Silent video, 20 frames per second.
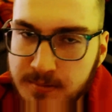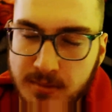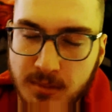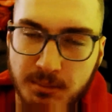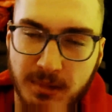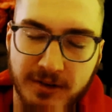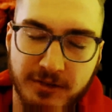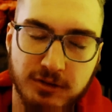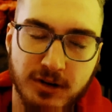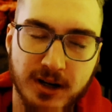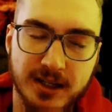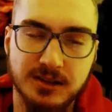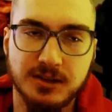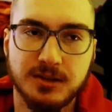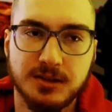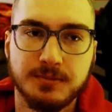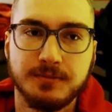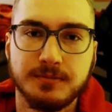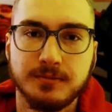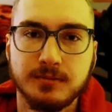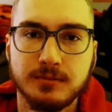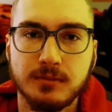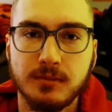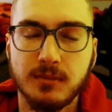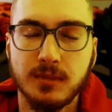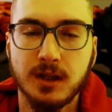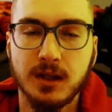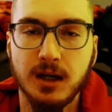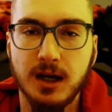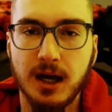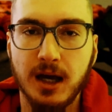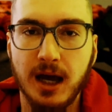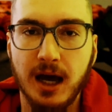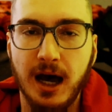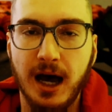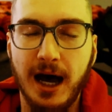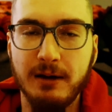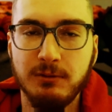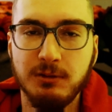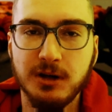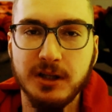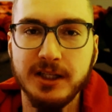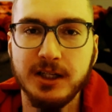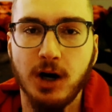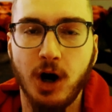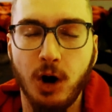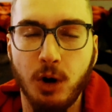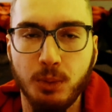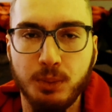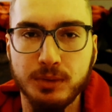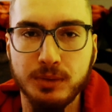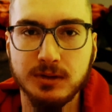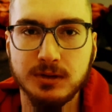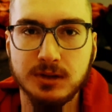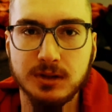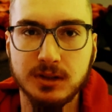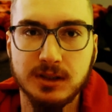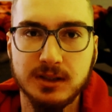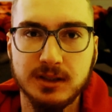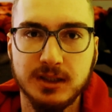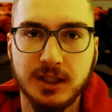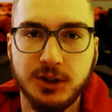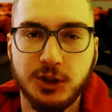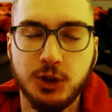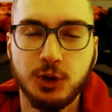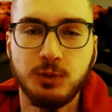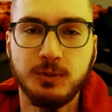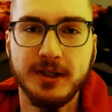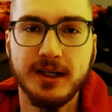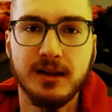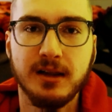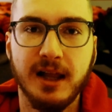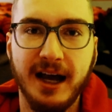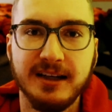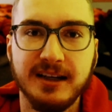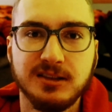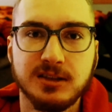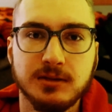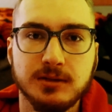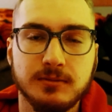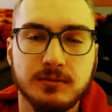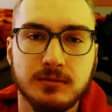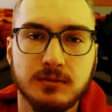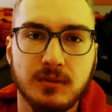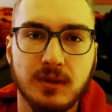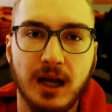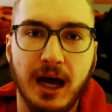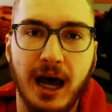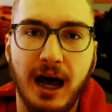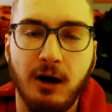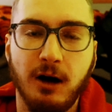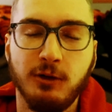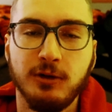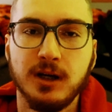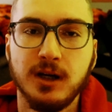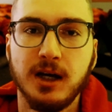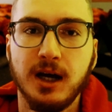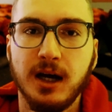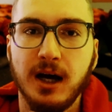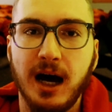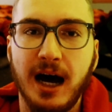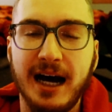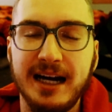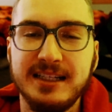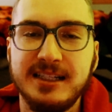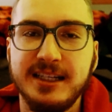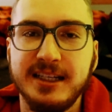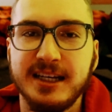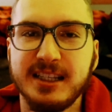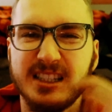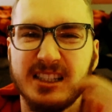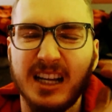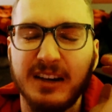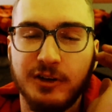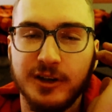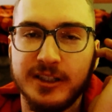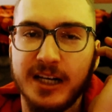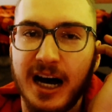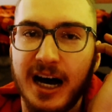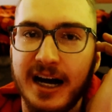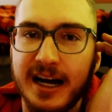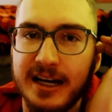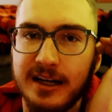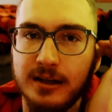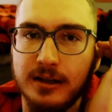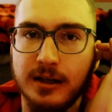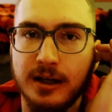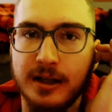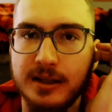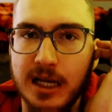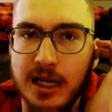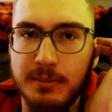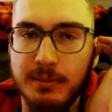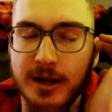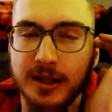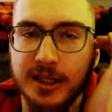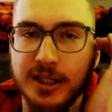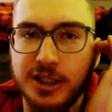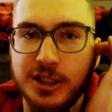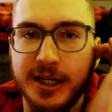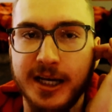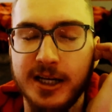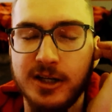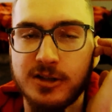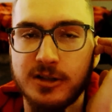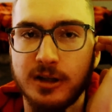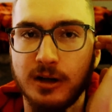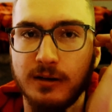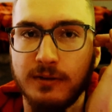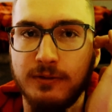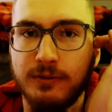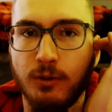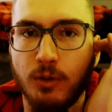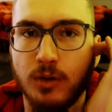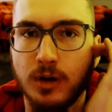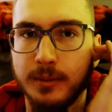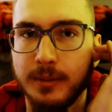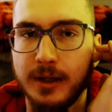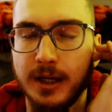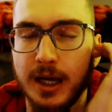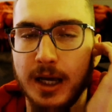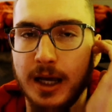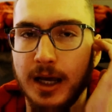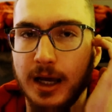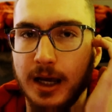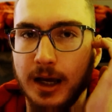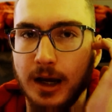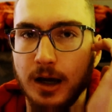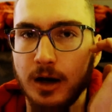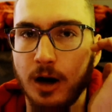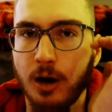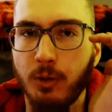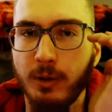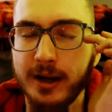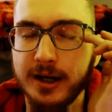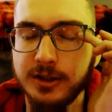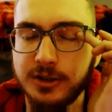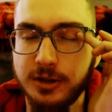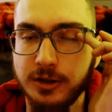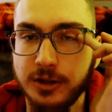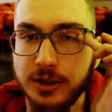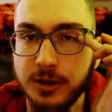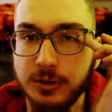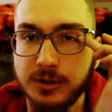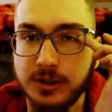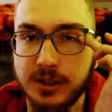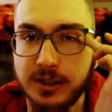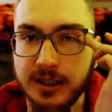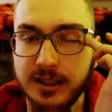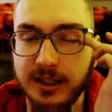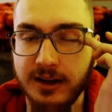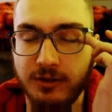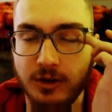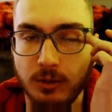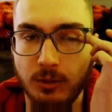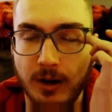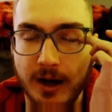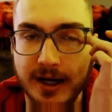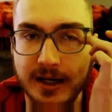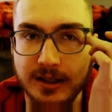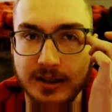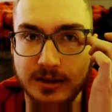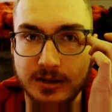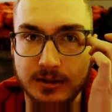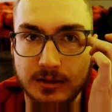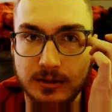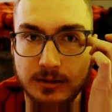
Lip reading: My friends, I really hope that you realize how ideas never die. They merely change their form and are reintroduced in different ways.